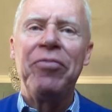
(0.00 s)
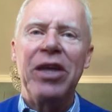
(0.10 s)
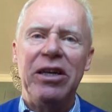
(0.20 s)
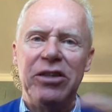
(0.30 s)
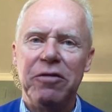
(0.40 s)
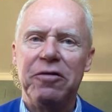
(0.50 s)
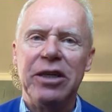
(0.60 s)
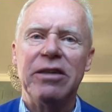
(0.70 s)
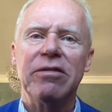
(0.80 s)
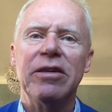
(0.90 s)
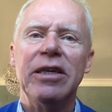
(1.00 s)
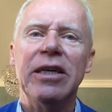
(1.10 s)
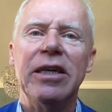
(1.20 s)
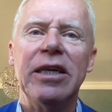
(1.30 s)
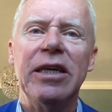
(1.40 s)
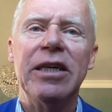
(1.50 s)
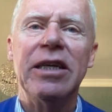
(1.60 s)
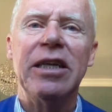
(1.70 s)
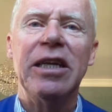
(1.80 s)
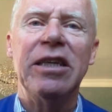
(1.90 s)
in different
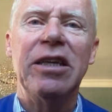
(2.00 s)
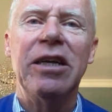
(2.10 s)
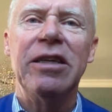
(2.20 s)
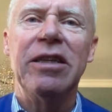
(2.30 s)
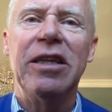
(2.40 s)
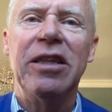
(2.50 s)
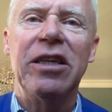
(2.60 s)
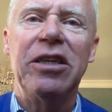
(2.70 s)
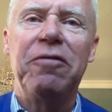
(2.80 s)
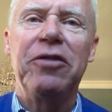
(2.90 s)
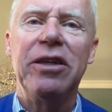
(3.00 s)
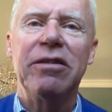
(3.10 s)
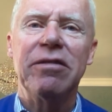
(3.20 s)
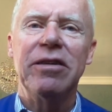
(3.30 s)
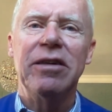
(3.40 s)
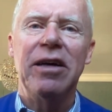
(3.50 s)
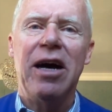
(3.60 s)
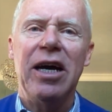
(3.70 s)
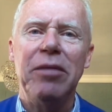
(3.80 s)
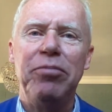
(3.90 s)
in the different
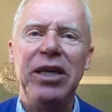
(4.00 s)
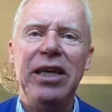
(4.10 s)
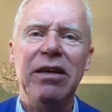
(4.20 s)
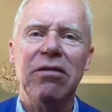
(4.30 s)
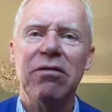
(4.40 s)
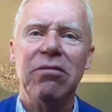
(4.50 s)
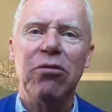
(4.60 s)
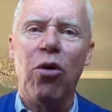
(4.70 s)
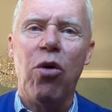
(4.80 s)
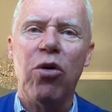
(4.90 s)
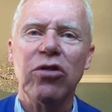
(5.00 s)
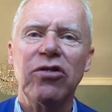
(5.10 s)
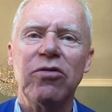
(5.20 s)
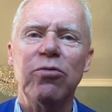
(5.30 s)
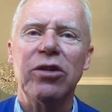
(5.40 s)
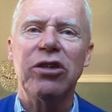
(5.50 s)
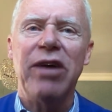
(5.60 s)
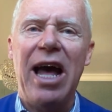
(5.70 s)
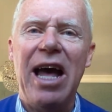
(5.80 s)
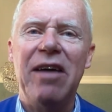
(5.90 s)
IP laws which you
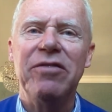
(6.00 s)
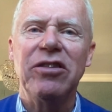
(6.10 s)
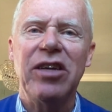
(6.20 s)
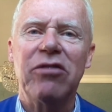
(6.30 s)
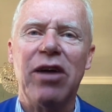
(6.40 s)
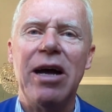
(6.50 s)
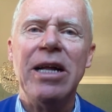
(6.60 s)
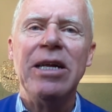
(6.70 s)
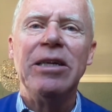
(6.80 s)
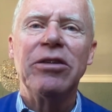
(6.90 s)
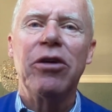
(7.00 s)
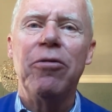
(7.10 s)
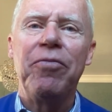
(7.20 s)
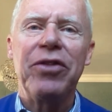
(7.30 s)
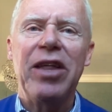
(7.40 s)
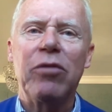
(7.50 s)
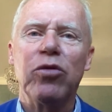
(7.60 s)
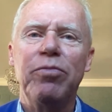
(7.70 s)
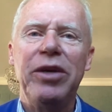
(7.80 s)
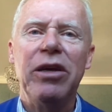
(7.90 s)
have, etc. So that
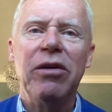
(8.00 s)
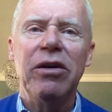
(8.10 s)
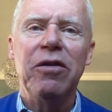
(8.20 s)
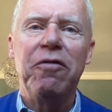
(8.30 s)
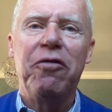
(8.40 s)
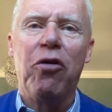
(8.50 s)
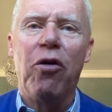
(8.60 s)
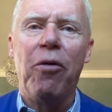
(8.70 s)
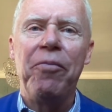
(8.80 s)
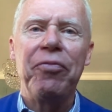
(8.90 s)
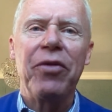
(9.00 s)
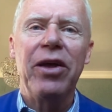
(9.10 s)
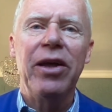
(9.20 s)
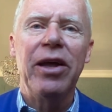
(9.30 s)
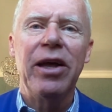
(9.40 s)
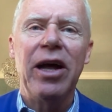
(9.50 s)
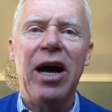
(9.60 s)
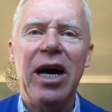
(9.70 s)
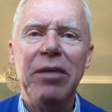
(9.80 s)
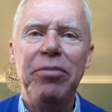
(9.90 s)
would be for
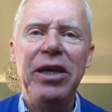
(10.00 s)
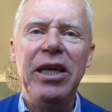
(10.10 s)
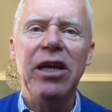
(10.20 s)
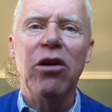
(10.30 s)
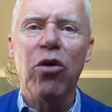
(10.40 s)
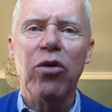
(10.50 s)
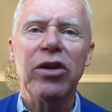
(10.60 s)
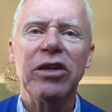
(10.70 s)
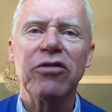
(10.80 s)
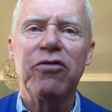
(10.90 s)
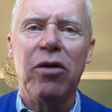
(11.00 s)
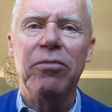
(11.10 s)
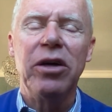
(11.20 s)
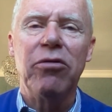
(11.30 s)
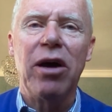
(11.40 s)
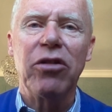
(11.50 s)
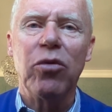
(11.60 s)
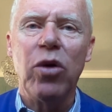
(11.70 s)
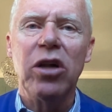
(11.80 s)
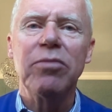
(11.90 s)
IP lawyers from around the
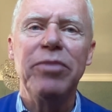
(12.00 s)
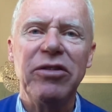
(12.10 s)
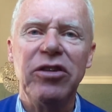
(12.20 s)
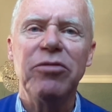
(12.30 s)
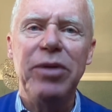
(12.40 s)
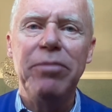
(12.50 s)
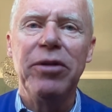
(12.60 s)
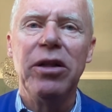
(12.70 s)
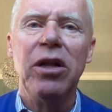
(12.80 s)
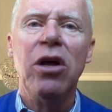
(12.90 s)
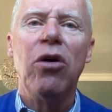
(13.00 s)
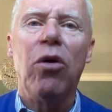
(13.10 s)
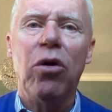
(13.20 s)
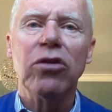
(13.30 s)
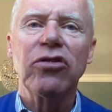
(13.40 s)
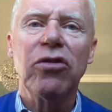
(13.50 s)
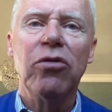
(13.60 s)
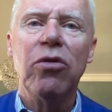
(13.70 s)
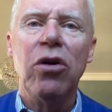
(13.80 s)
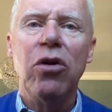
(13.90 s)
world, business people
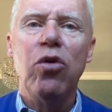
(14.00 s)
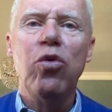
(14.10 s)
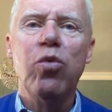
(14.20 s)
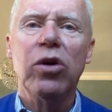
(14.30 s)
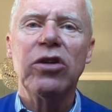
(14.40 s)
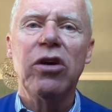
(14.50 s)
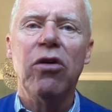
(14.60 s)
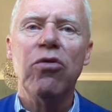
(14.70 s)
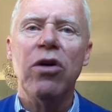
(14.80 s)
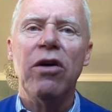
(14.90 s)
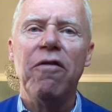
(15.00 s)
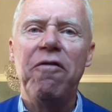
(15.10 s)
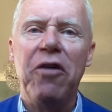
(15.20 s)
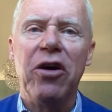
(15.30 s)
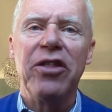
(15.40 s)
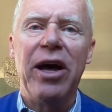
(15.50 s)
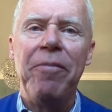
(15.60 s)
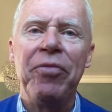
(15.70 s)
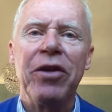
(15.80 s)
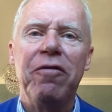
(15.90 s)
also who would go further
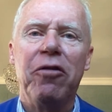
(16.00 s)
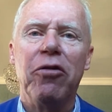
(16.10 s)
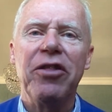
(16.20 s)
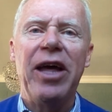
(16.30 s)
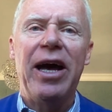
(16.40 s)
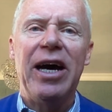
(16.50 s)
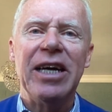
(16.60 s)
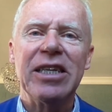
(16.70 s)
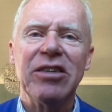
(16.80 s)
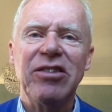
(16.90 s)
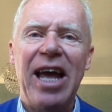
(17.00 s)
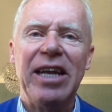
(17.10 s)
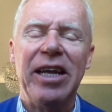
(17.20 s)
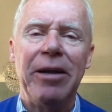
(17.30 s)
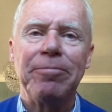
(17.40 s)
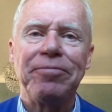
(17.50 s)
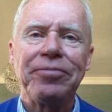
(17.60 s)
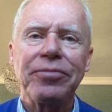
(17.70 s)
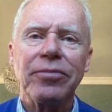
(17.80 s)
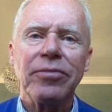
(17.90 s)
for their understanding.
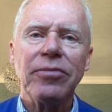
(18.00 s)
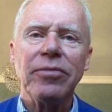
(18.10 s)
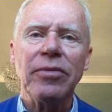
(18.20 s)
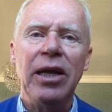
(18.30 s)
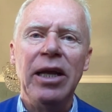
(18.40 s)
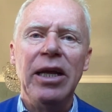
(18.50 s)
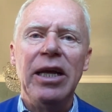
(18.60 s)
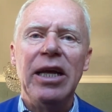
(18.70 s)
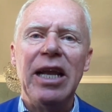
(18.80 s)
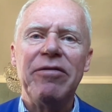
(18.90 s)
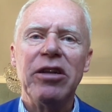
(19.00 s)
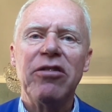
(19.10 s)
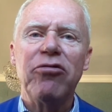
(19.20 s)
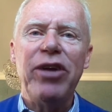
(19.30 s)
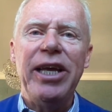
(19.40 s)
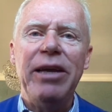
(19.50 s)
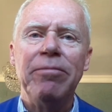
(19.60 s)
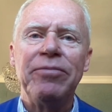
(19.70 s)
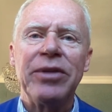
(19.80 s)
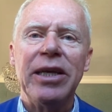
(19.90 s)
Level
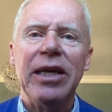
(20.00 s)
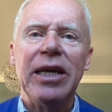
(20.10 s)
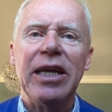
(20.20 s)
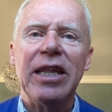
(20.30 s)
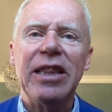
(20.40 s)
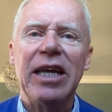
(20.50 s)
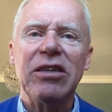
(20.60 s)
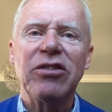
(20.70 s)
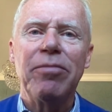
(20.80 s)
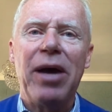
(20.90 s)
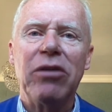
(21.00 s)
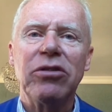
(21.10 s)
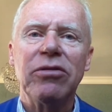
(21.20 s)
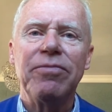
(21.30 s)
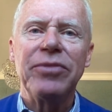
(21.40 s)
three. That is about